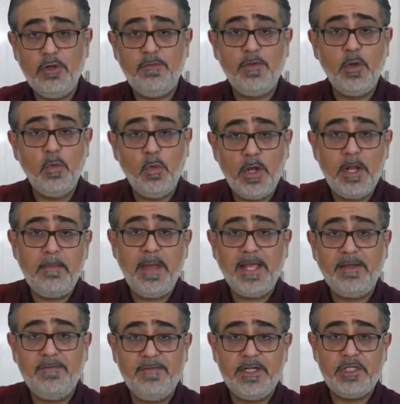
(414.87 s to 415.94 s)
If you want to
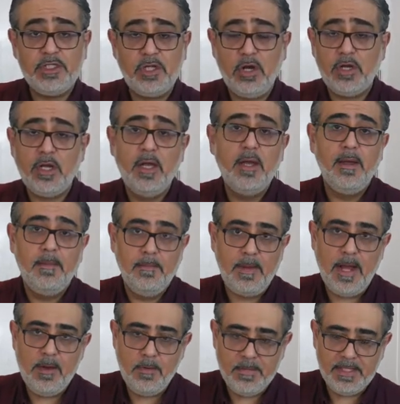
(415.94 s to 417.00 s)
make a fish stock,
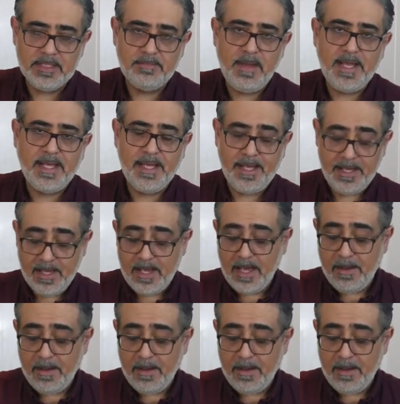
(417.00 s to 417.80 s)
by all means make it.